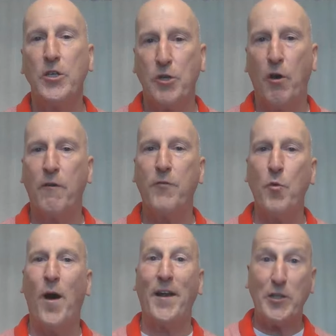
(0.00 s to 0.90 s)
So if you
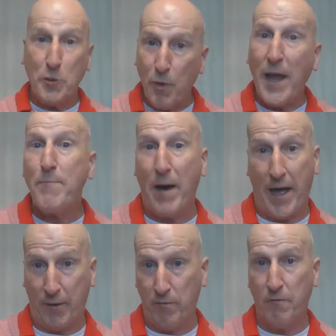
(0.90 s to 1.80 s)
want a spray
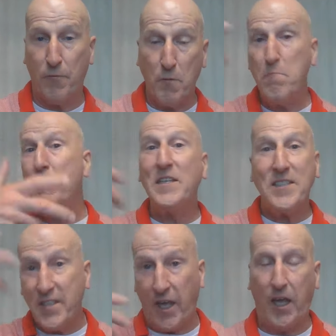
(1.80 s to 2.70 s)
bottle for
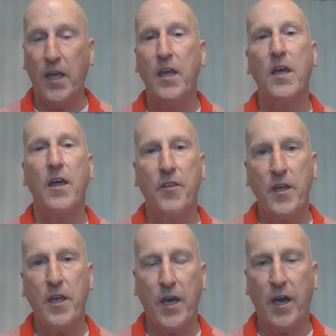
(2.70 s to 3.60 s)
misting
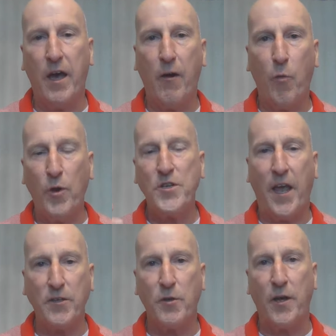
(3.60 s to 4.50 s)
the witch
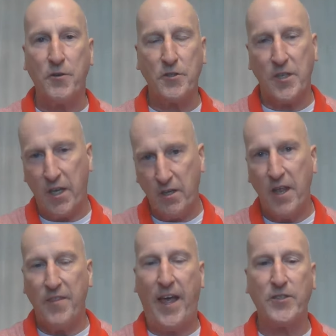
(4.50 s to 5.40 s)
hazel on your skin,
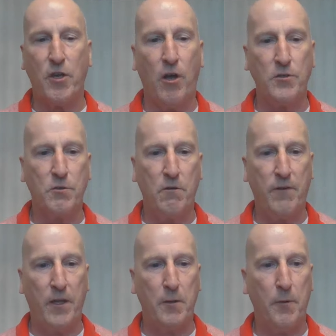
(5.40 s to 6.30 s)
that's also
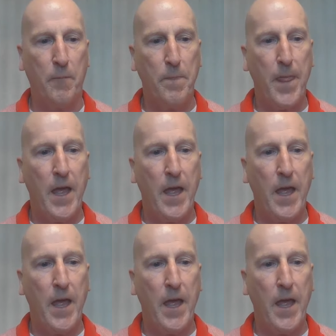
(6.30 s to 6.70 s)
available.